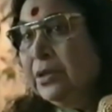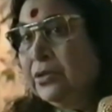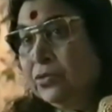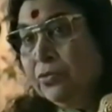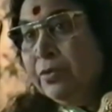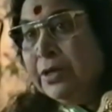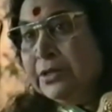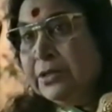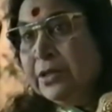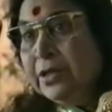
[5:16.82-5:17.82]
so
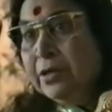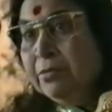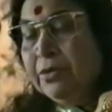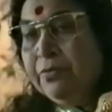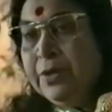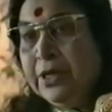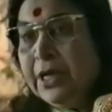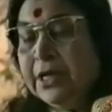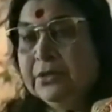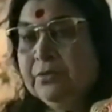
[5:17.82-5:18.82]
fast. But we
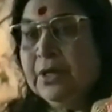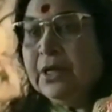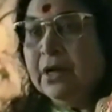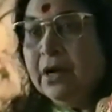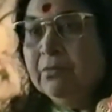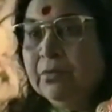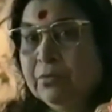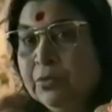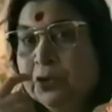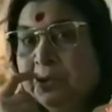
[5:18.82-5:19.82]
are harmed
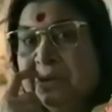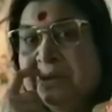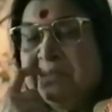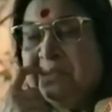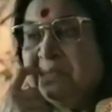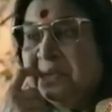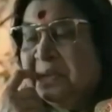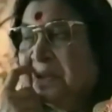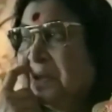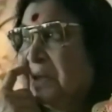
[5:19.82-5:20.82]
more by people
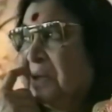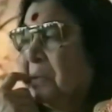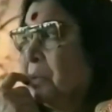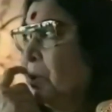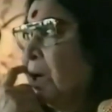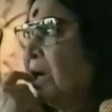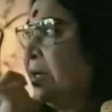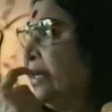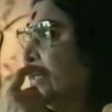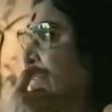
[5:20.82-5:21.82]
who
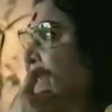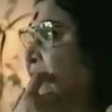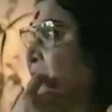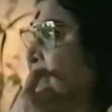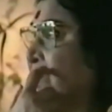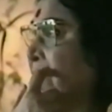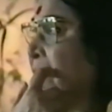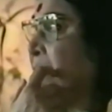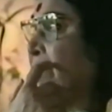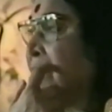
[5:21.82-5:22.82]
are negative
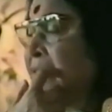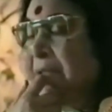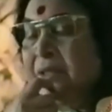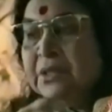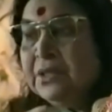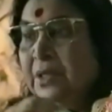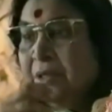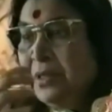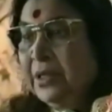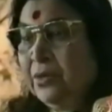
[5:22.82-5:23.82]
because
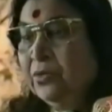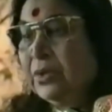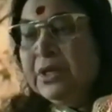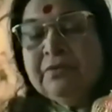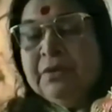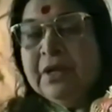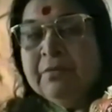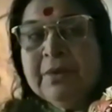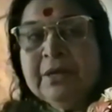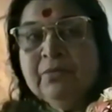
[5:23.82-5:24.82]
they know that we
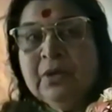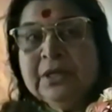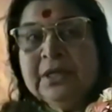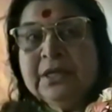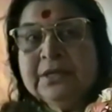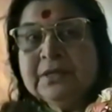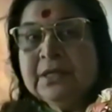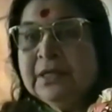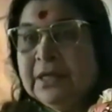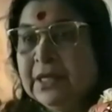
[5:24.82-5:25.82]
have bad muladharas
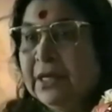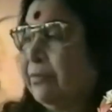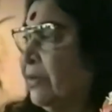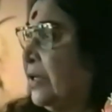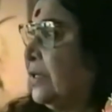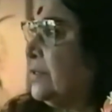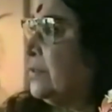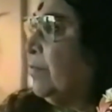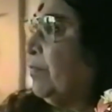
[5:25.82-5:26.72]
and they can affect us.